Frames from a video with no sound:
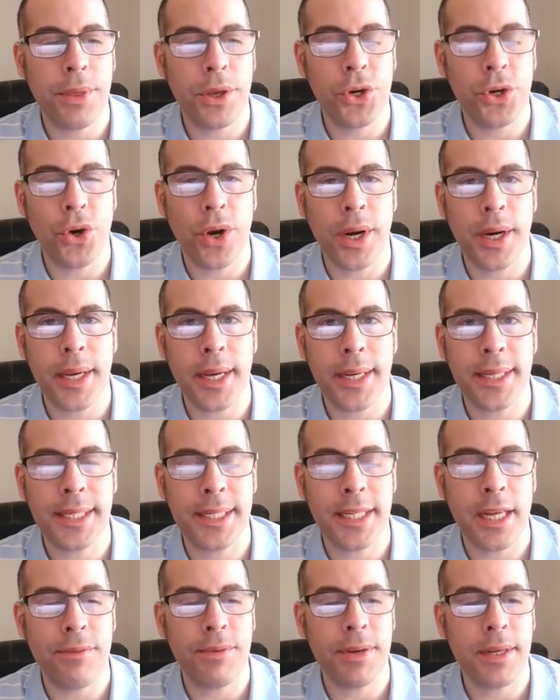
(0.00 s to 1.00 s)
They're trading at
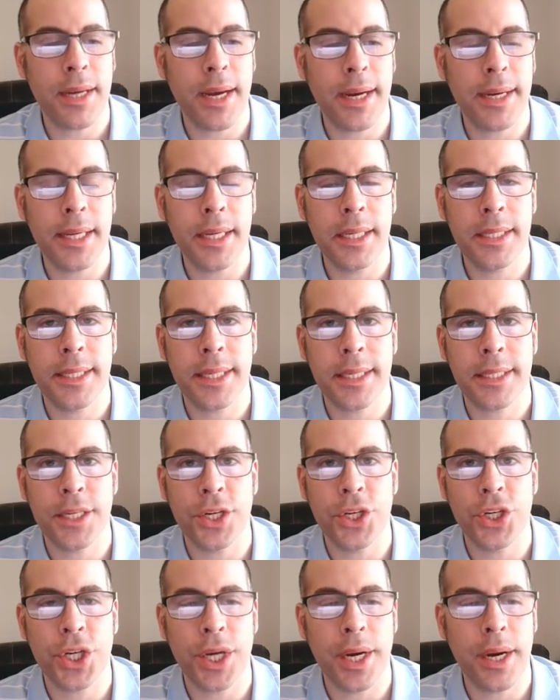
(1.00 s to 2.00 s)
7.96
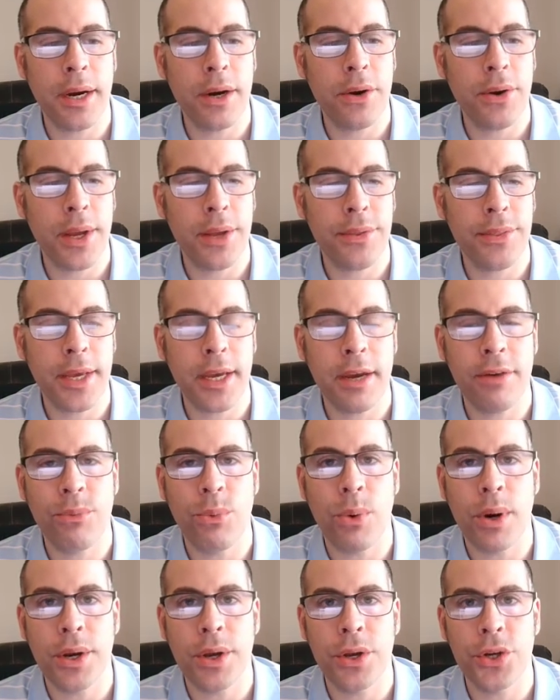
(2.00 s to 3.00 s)
a share and they have
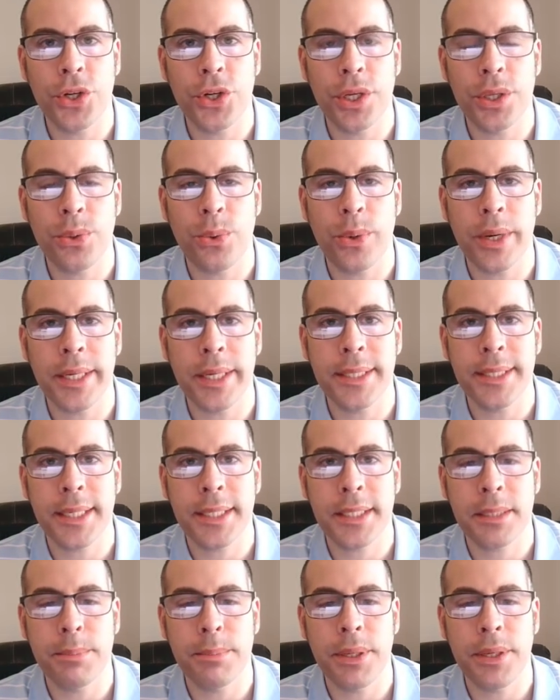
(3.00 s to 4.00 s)

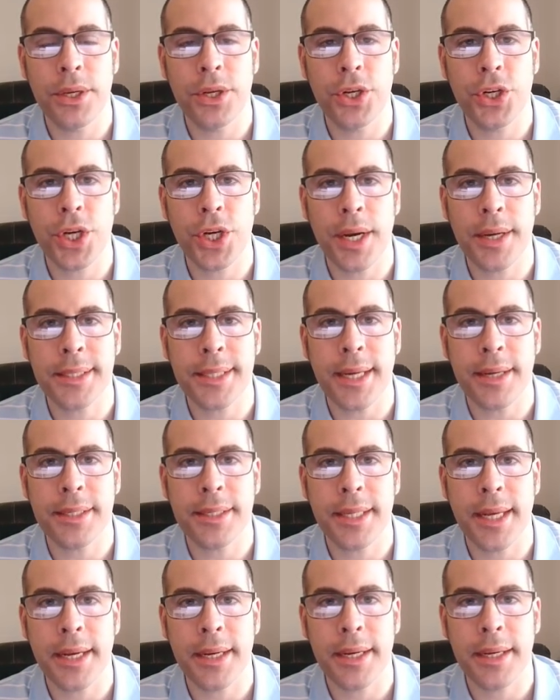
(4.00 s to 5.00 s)
126 million shares
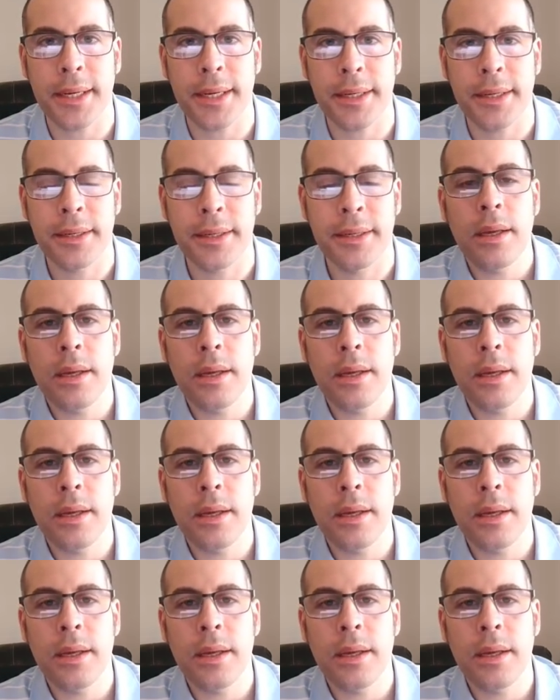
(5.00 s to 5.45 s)
outstanding.